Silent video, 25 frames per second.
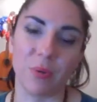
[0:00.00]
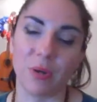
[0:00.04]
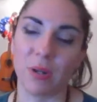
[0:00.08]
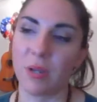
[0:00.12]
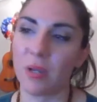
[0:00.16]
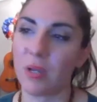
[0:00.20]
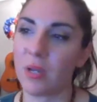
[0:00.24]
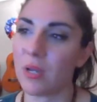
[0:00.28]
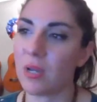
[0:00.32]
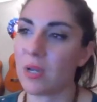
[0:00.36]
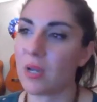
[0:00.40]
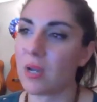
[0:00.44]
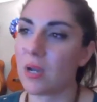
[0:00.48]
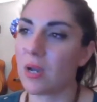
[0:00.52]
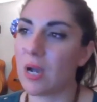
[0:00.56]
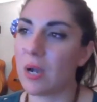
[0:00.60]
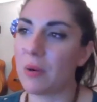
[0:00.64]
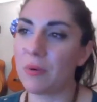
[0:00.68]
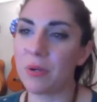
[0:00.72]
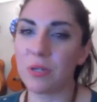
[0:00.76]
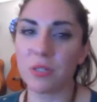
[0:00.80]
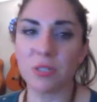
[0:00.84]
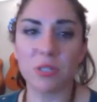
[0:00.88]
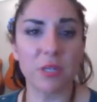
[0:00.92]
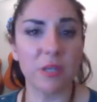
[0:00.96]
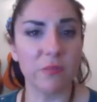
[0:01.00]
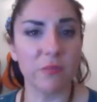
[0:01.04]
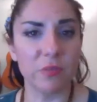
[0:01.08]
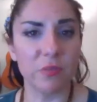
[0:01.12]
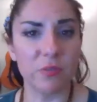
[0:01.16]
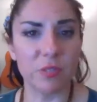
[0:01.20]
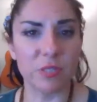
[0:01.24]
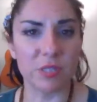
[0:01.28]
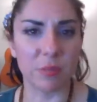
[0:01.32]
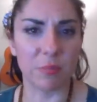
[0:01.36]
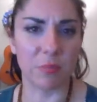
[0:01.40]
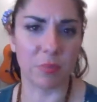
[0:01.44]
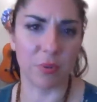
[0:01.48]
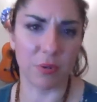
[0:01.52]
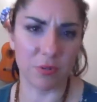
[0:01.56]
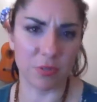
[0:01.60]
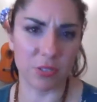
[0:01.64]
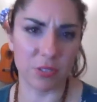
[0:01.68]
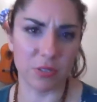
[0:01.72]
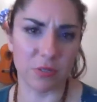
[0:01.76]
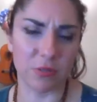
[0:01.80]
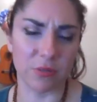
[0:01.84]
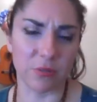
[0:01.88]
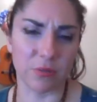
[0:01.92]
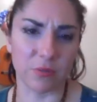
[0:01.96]
But I wanted to give you some
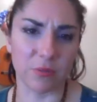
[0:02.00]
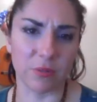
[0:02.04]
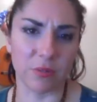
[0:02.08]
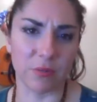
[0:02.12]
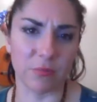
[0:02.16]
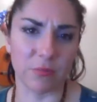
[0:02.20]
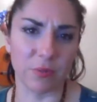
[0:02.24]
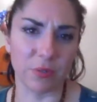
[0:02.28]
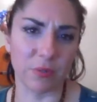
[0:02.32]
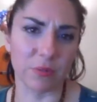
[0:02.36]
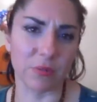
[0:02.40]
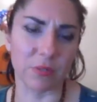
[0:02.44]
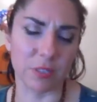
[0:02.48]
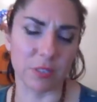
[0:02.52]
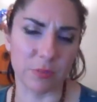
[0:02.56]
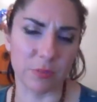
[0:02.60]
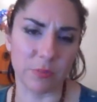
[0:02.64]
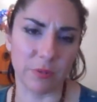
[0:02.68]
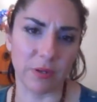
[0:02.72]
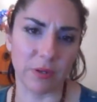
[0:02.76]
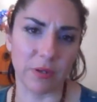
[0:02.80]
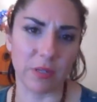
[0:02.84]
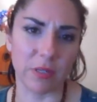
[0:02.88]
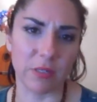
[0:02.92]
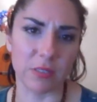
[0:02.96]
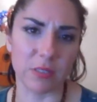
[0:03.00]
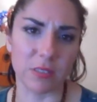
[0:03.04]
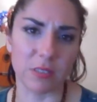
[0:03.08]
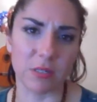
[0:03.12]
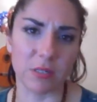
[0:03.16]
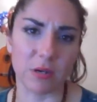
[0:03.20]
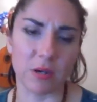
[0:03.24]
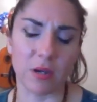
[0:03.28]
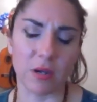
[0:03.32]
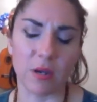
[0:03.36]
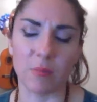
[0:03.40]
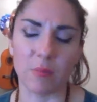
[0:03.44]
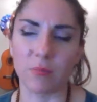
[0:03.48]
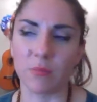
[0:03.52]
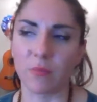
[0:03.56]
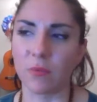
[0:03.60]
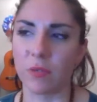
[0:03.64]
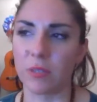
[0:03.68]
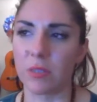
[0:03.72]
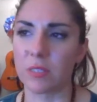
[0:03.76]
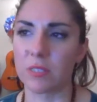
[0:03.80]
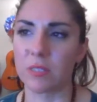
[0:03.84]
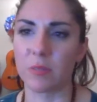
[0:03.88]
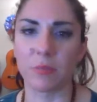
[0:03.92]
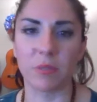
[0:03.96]
personal and real experience
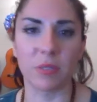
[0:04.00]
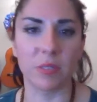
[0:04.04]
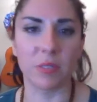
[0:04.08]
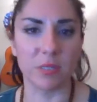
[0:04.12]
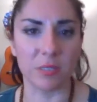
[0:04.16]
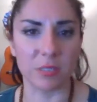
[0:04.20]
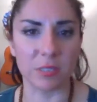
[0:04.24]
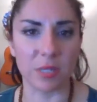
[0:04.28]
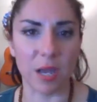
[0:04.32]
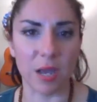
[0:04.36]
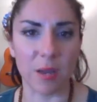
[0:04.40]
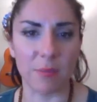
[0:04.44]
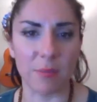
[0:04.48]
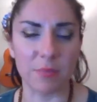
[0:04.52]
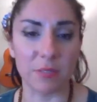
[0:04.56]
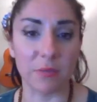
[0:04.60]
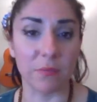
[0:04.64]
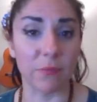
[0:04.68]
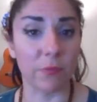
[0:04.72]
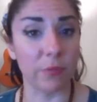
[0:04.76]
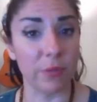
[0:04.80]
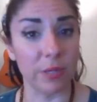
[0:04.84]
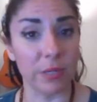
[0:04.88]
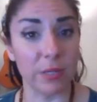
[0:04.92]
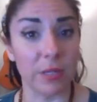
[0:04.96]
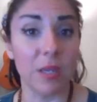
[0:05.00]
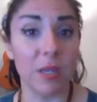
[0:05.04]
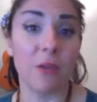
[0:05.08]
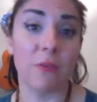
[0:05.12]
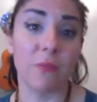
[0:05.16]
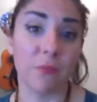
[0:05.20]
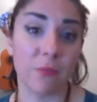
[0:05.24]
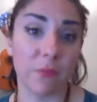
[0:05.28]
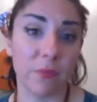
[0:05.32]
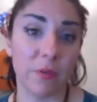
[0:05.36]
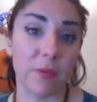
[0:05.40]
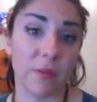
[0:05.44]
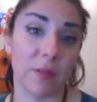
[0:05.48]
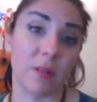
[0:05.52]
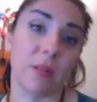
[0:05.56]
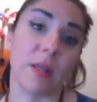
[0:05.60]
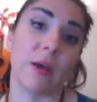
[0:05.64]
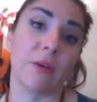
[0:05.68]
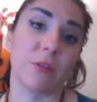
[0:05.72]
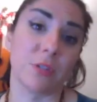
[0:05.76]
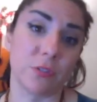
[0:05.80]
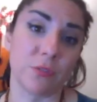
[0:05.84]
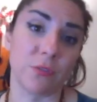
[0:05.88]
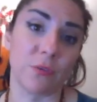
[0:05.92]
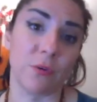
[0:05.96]
with some of these labs if it
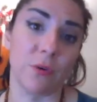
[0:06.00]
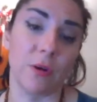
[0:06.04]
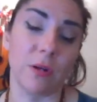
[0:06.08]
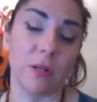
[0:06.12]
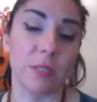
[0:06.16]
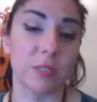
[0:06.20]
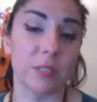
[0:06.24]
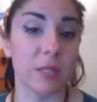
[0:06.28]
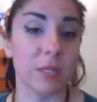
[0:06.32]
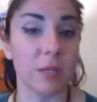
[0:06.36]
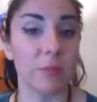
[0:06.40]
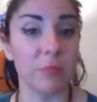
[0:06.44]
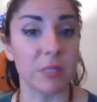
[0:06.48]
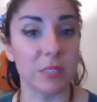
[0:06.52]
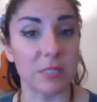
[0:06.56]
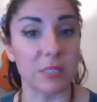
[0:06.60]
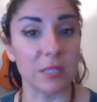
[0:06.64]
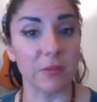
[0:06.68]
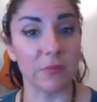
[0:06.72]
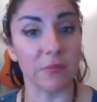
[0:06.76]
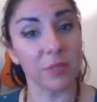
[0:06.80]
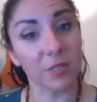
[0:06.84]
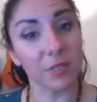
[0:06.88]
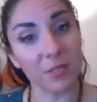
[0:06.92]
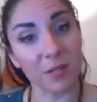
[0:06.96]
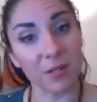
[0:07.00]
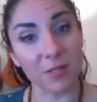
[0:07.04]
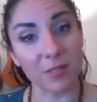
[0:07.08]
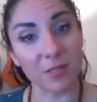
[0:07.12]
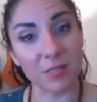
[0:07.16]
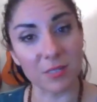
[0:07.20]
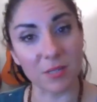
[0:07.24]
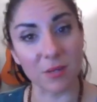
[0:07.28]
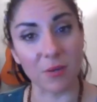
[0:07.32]
allows for it and it can be safely done.